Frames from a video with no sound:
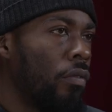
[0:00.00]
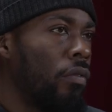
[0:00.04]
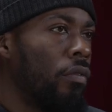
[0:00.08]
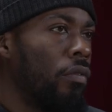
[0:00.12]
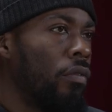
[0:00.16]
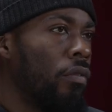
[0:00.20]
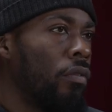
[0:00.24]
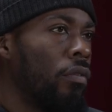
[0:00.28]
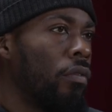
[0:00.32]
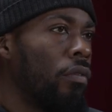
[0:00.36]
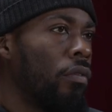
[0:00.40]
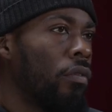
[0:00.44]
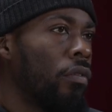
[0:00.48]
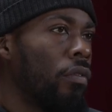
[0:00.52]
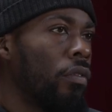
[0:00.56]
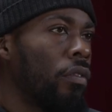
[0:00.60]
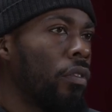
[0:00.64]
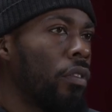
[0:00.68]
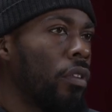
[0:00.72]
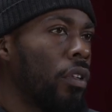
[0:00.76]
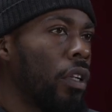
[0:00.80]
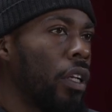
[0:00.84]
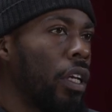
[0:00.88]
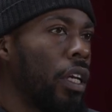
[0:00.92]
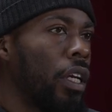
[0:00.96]
Mm.
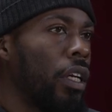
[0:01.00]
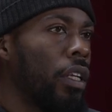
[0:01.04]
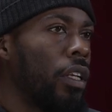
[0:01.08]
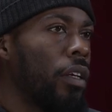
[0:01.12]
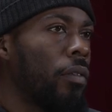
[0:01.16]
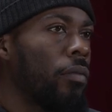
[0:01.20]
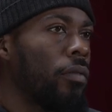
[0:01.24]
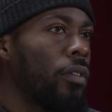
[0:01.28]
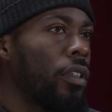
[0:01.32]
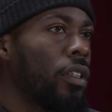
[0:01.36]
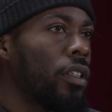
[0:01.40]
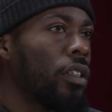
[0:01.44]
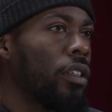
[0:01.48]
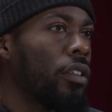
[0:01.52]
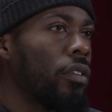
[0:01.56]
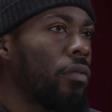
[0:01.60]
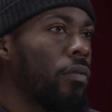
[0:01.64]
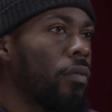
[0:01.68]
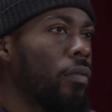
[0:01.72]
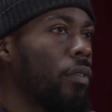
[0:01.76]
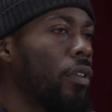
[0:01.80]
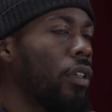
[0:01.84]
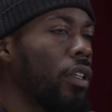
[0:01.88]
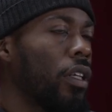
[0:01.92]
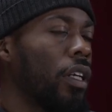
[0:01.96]
You hear them.
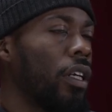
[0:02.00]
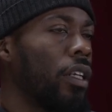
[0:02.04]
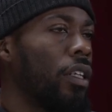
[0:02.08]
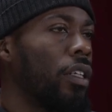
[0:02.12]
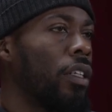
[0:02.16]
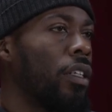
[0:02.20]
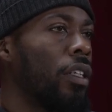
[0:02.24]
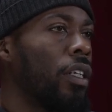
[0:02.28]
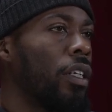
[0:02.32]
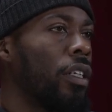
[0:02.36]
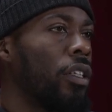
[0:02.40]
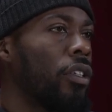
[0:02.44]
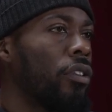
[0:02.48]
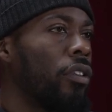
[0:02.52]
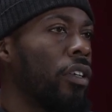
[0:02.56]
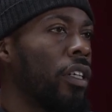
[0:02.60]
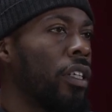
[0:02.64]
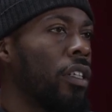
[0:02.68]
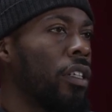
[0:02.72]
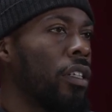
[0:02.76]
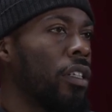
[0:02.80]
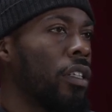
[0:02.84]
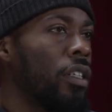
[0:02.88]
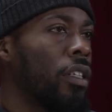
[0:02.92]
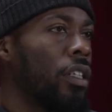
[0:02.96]
Killing their
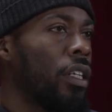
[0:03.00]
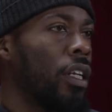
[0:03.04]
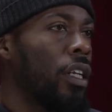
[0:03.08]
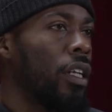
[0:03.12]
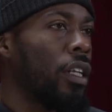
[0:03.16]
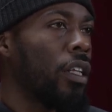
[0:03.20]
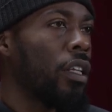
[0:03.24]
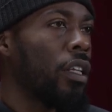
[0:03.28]
trainers and that,